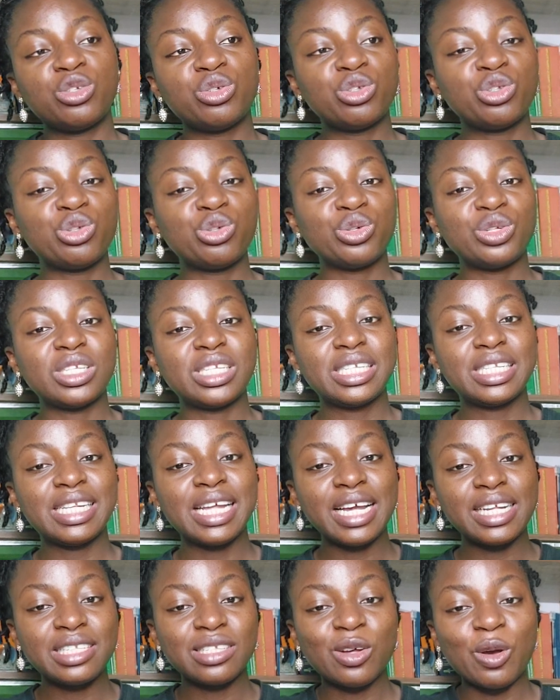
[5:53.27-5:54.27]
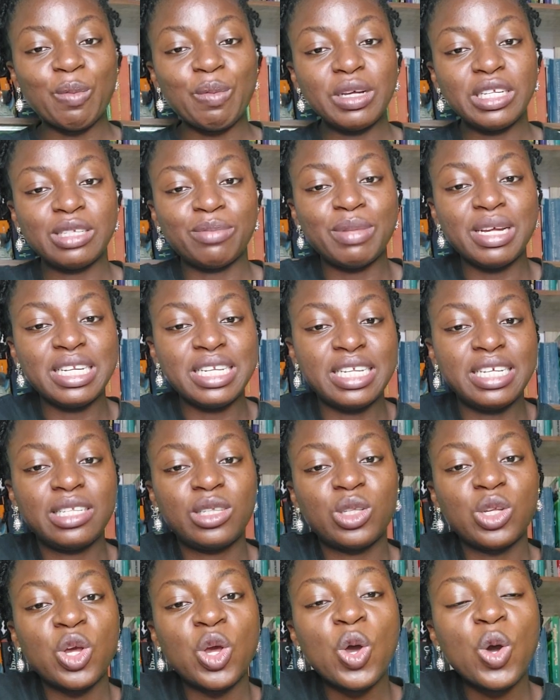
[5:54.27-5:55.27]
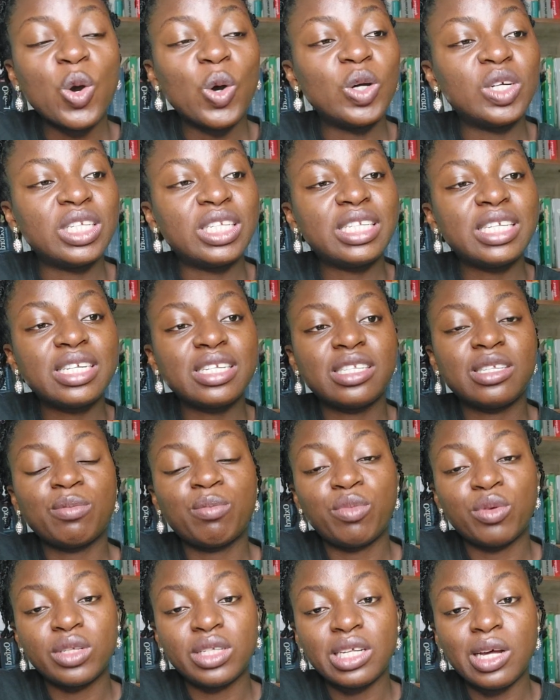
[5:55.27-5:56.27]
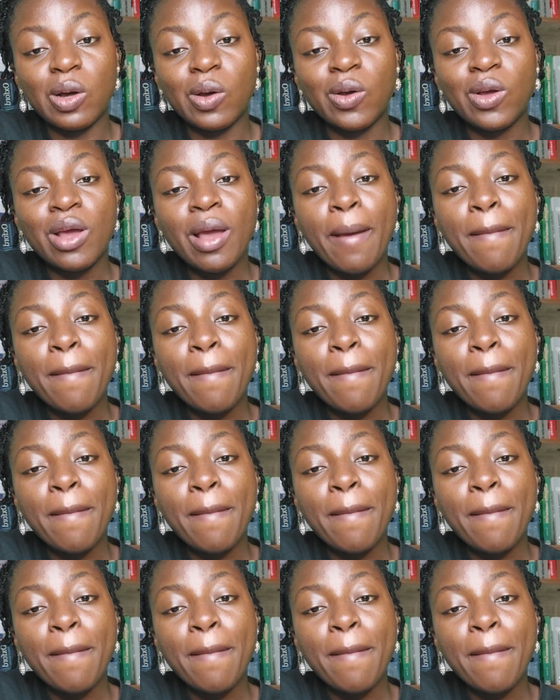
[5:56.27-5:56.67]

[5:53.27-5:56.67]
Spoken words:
you to state commencement date on CAC portal